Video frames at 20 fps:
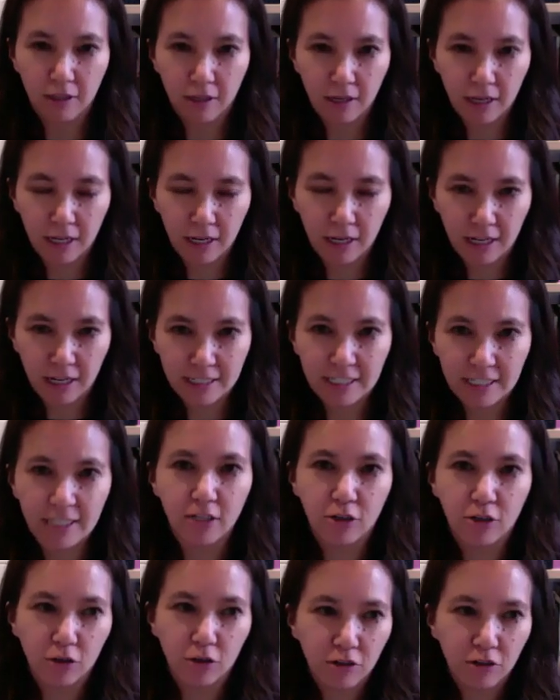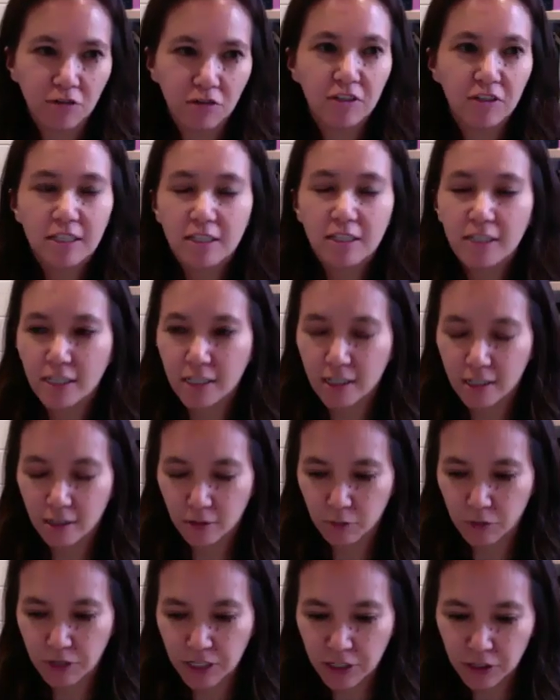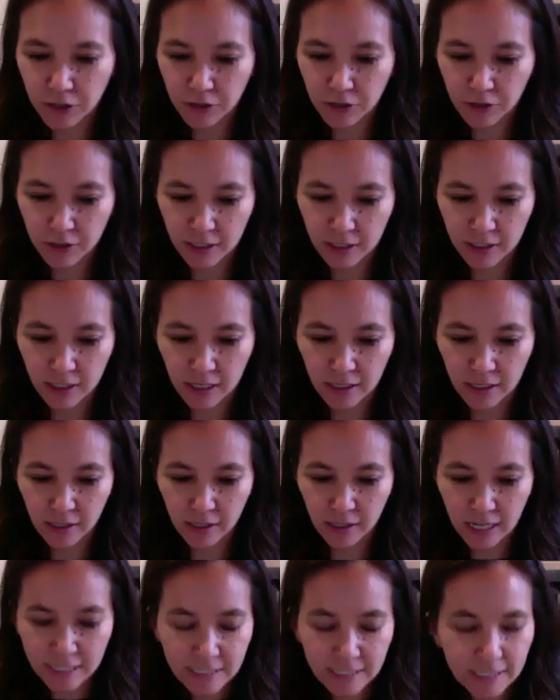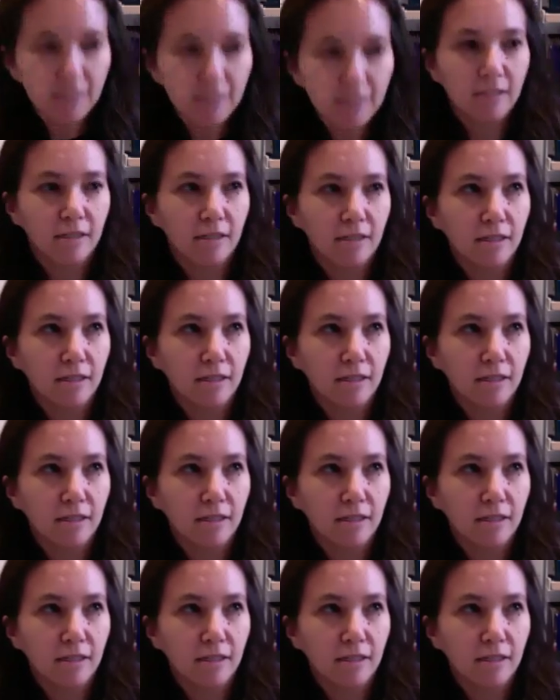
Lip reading: an idea or a feeling in a reader that says, I didn't